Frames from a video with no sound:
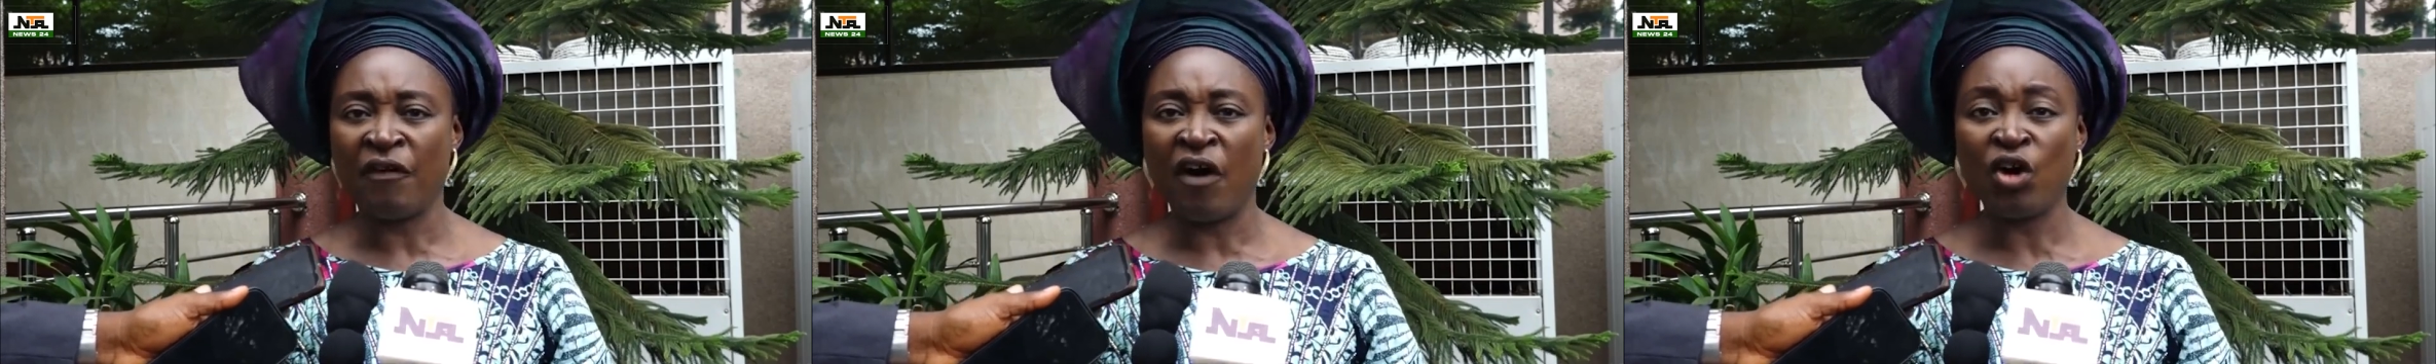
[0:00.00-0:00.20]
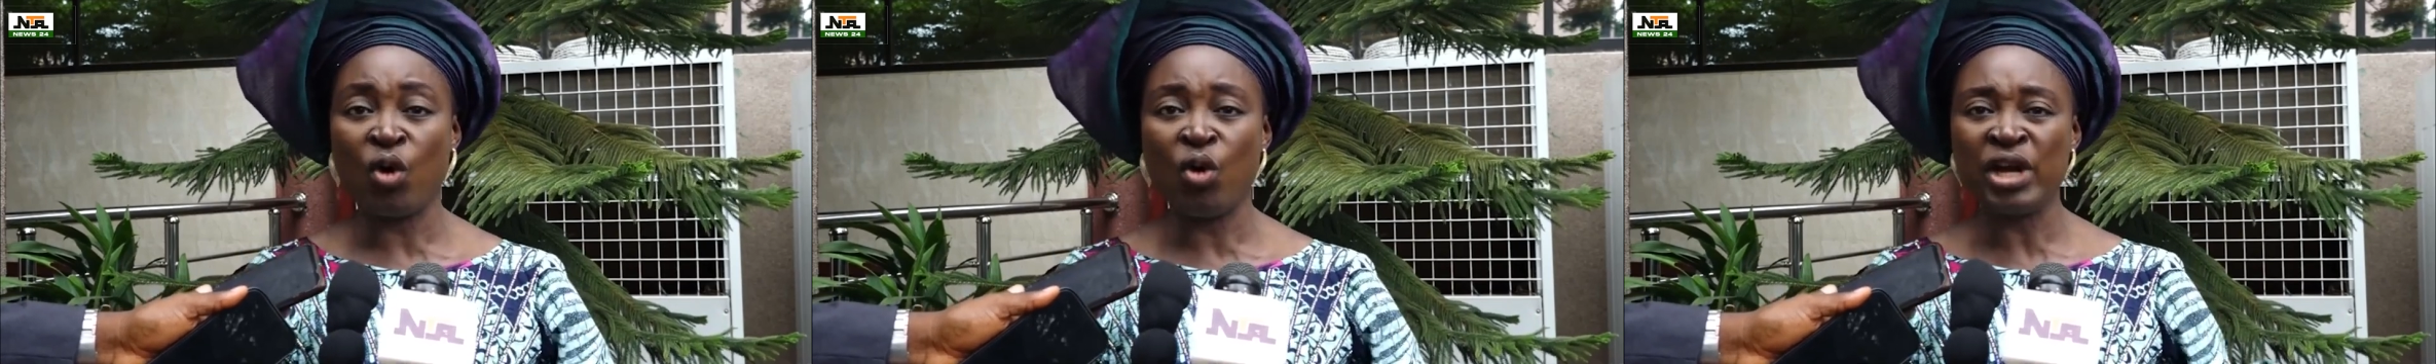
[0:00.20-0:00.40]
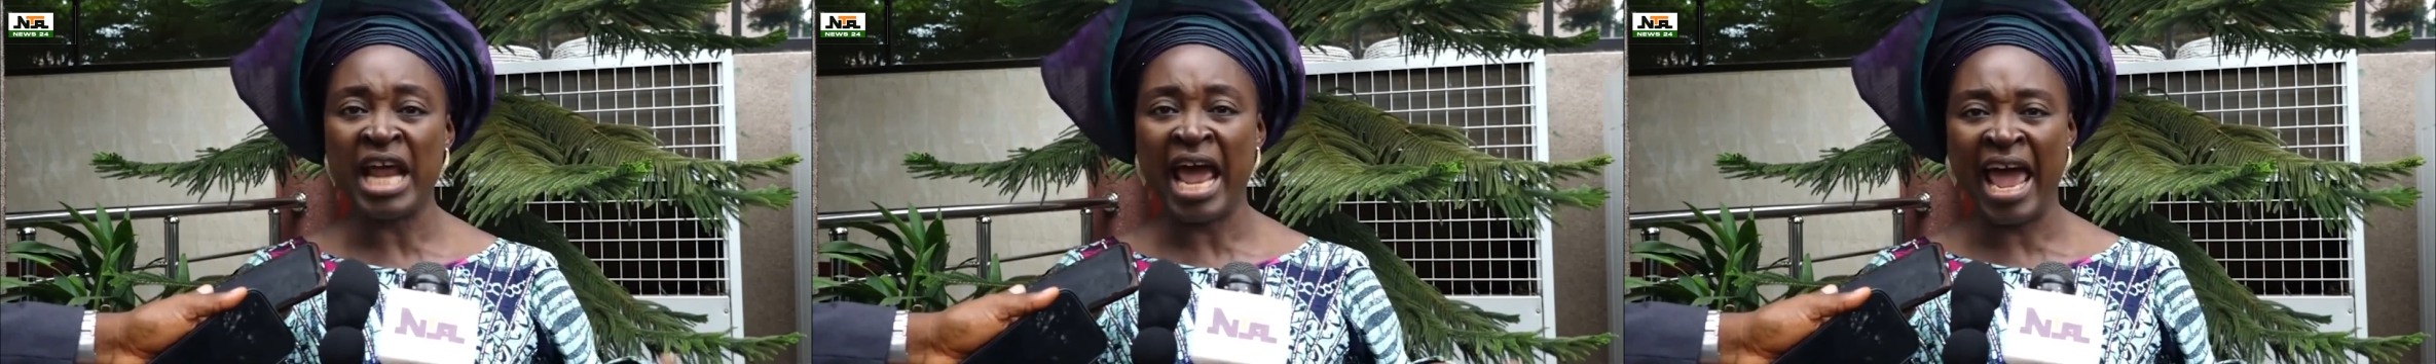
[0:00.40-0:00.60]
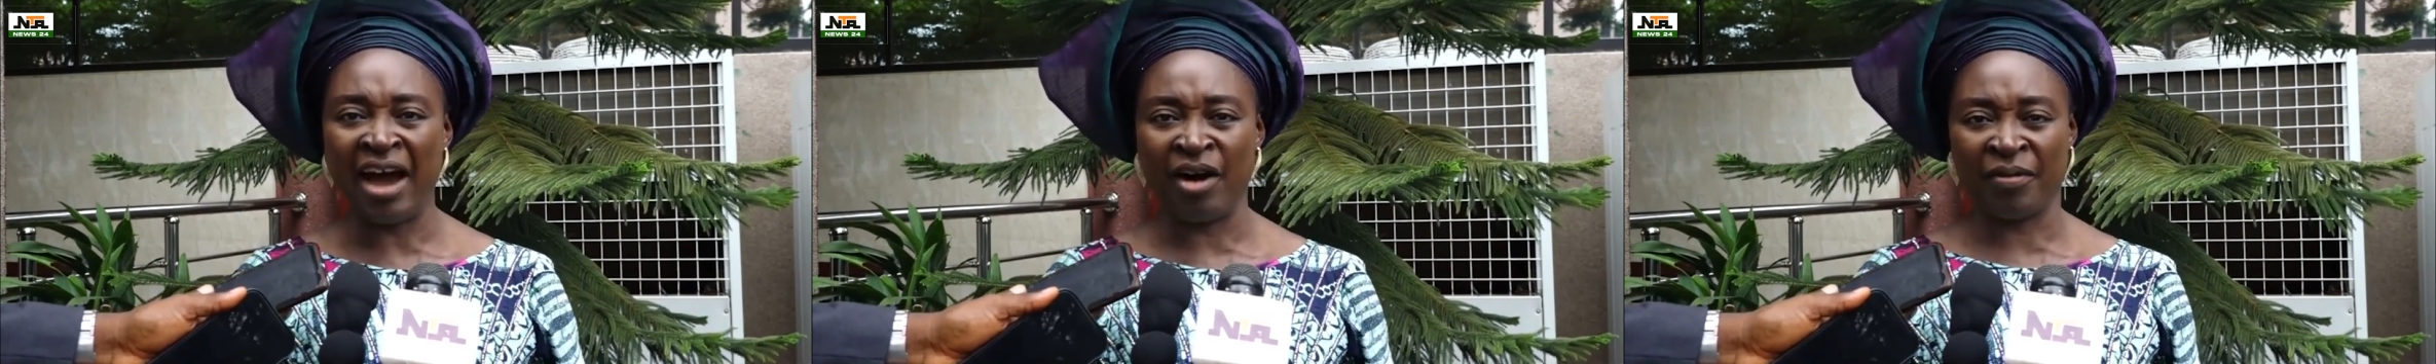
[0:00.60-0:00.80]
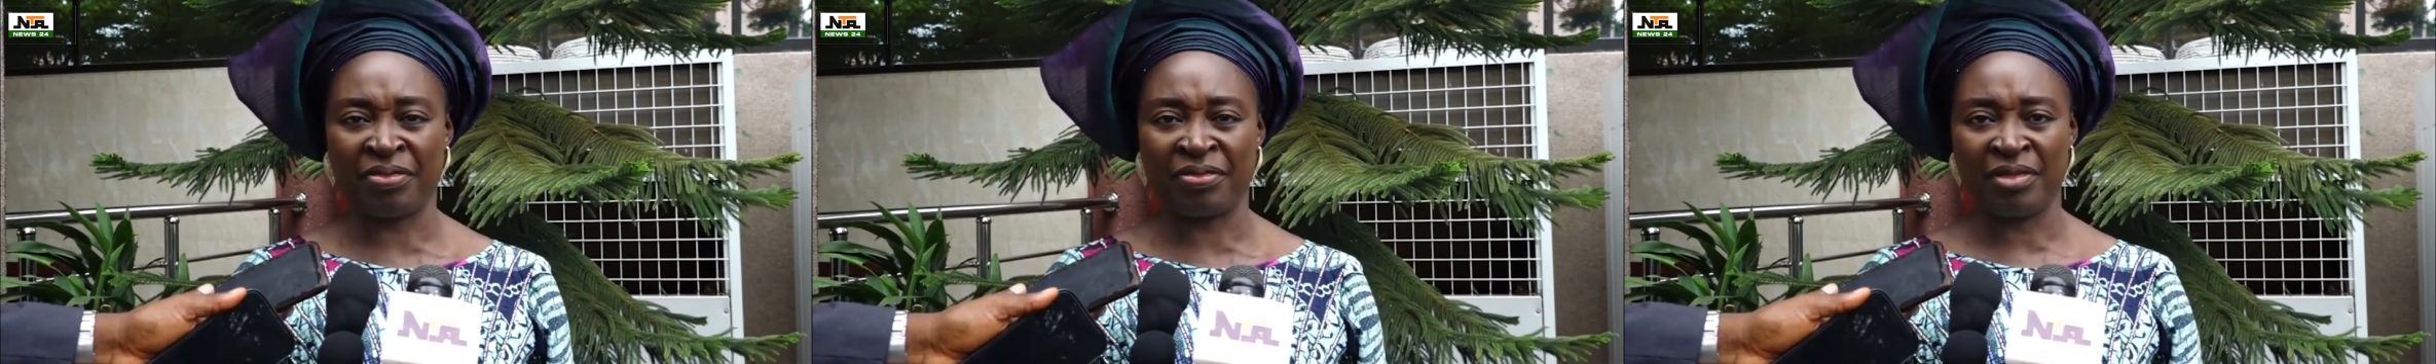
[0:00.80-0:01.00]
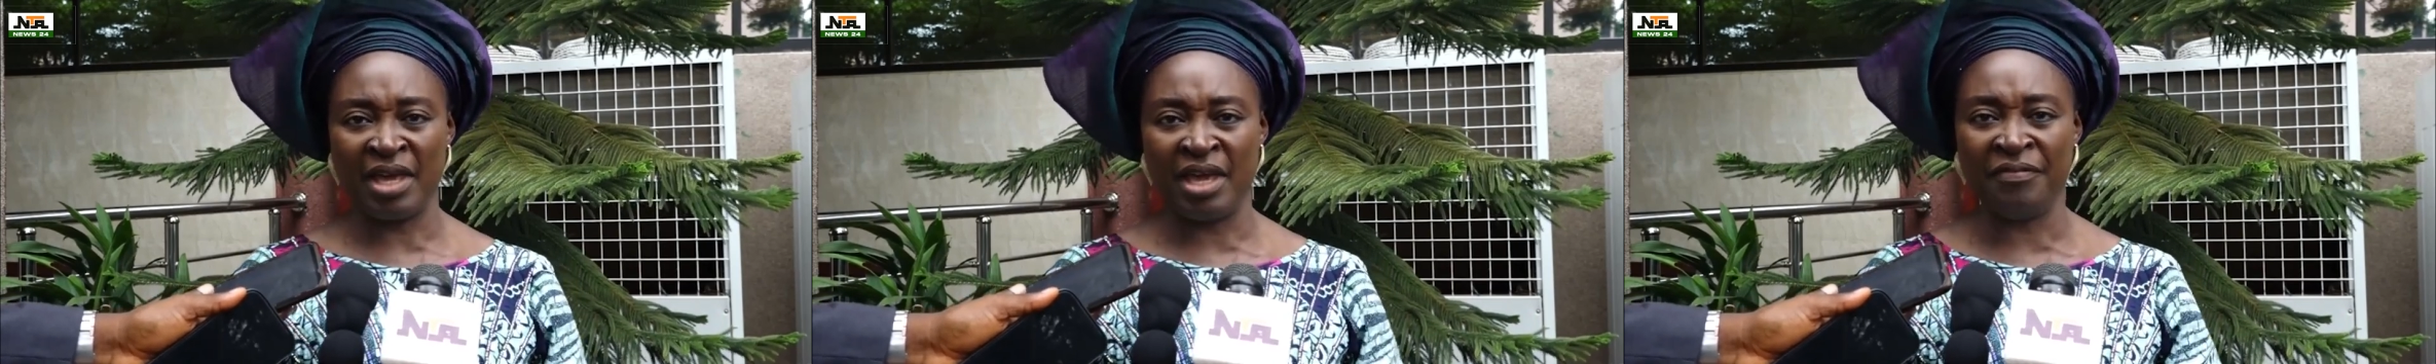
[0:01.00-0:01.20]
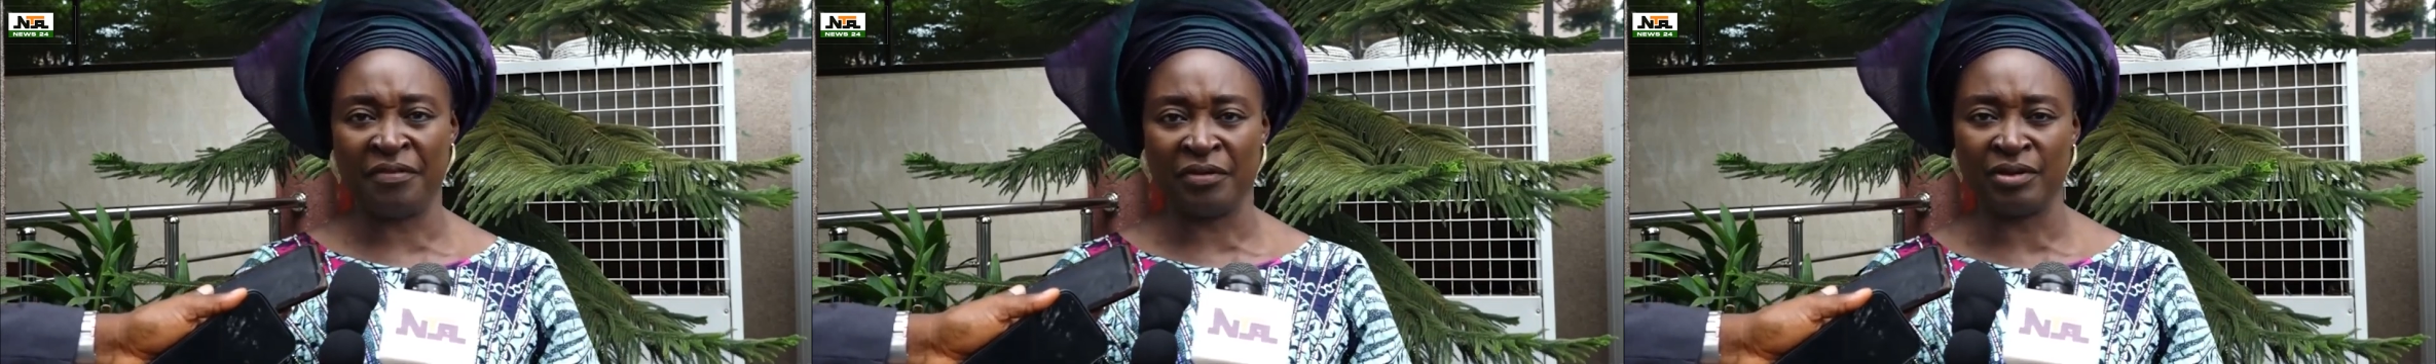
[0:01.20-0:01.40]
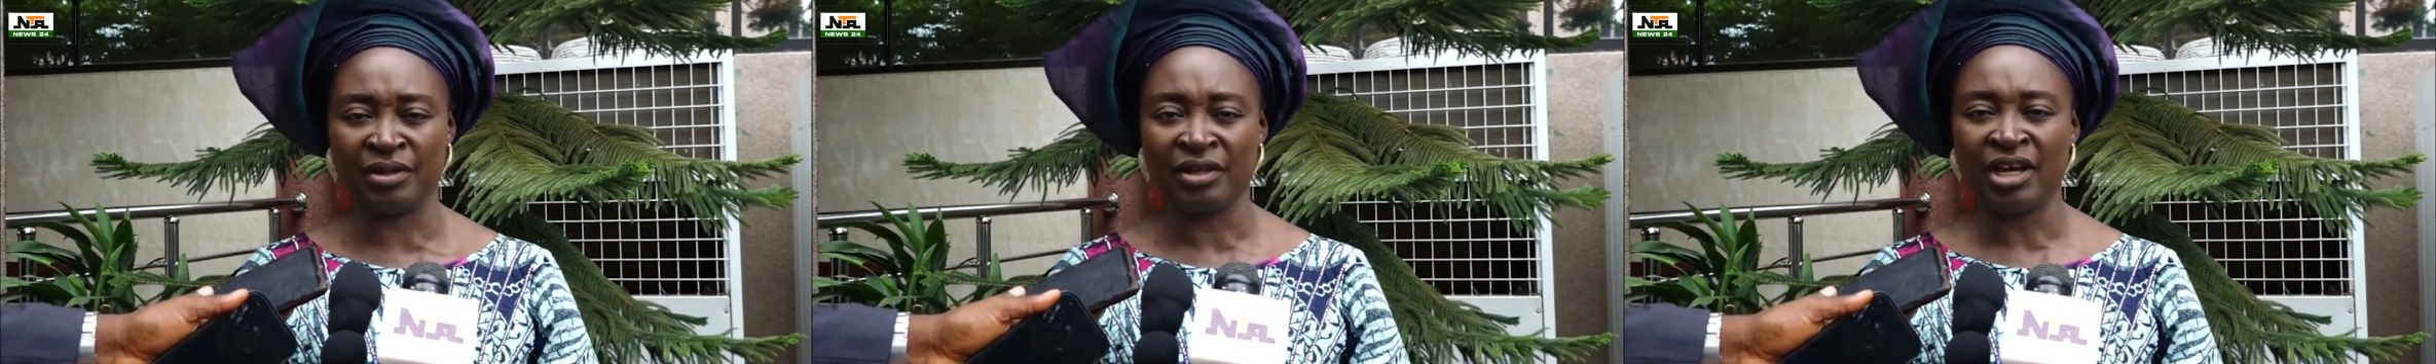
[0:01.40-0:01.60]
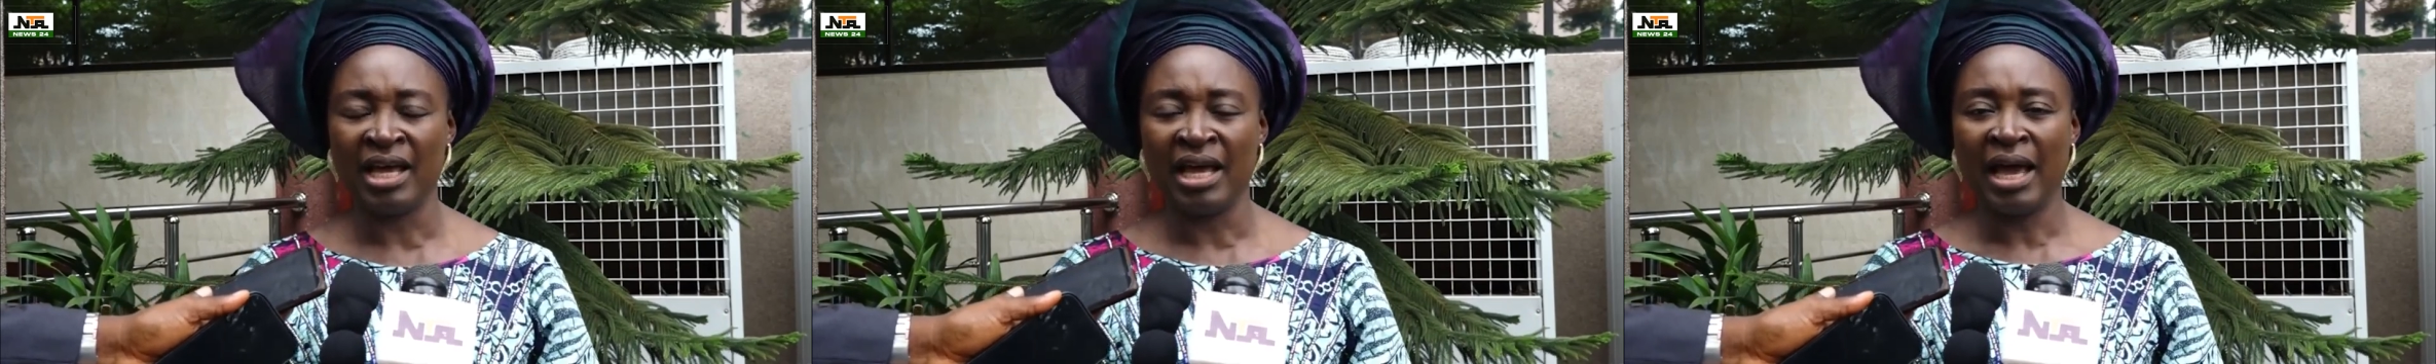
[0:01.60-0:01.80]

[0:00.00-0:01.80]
for good health even.